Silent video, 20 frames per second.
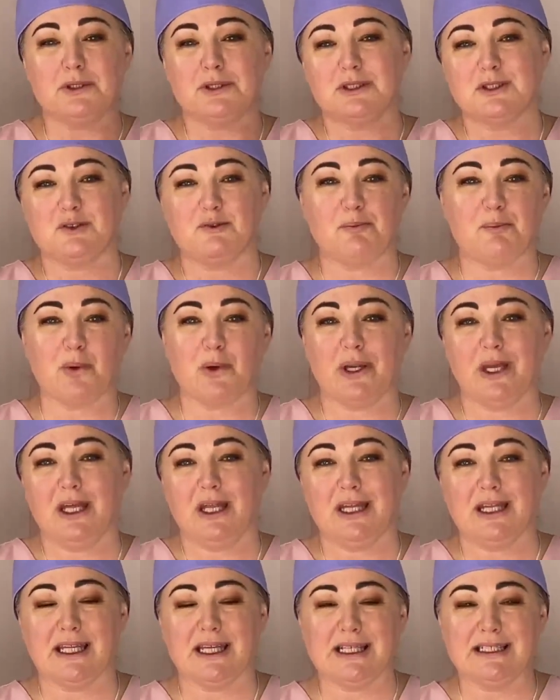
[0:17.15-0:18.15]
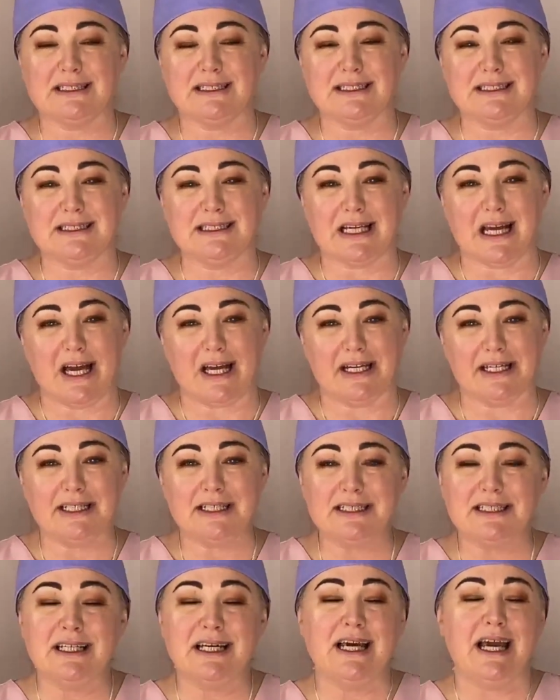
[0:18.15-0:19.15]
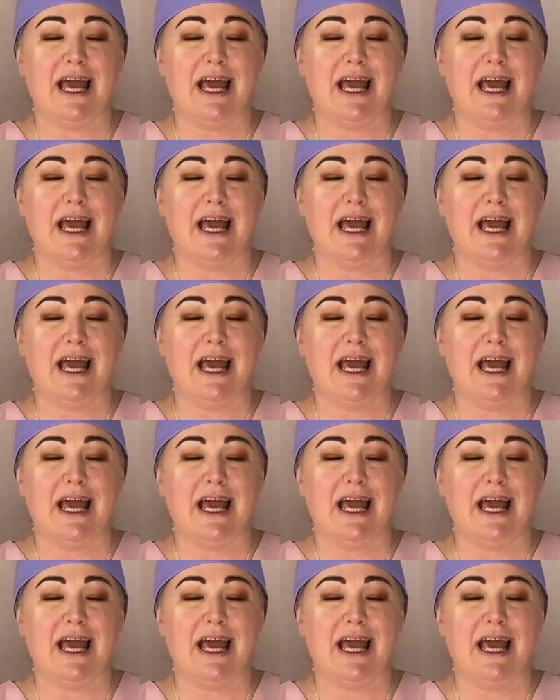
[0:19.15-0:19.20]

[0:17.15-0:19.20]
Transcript: sorts of pretty things inside it,